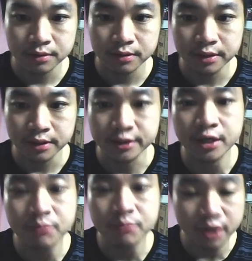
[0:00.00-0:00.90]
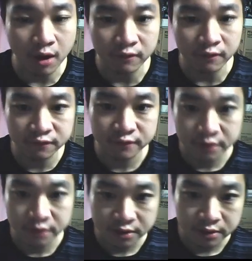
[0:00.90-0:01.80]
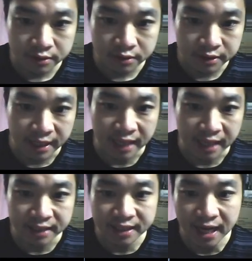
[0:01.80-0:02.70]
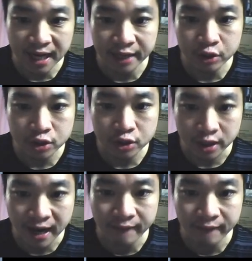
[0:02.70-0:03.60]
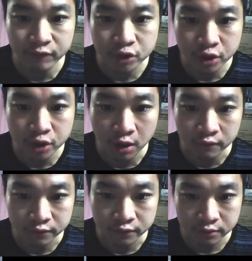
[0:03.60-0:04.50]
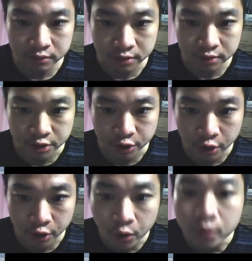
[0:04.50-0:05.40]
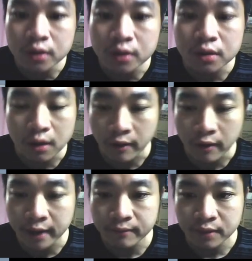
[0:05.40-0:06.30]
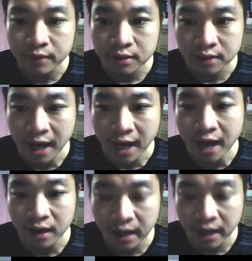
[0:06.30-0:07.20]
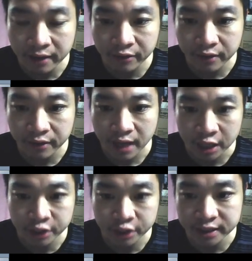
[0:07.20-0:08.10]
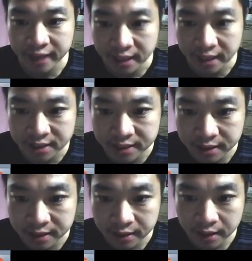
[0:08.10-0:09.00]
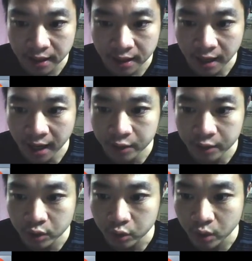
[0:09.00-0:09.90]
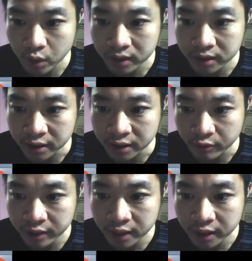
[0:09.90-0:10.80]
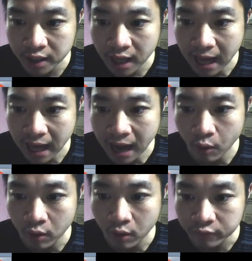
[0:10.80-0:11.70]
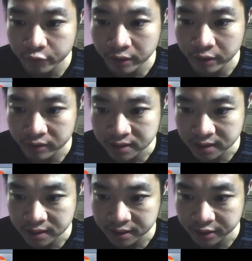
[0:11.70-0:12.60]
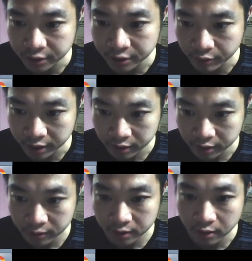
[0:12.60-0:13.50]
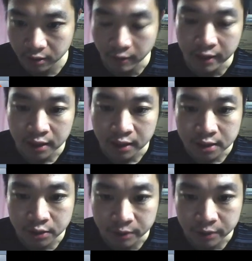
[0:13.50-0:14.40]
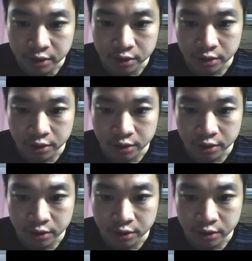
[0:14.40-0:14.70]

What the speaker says: in terms of the entire circumference of the circle, right, the arc length actually takes 120 degree out of 360 degree. All right, so because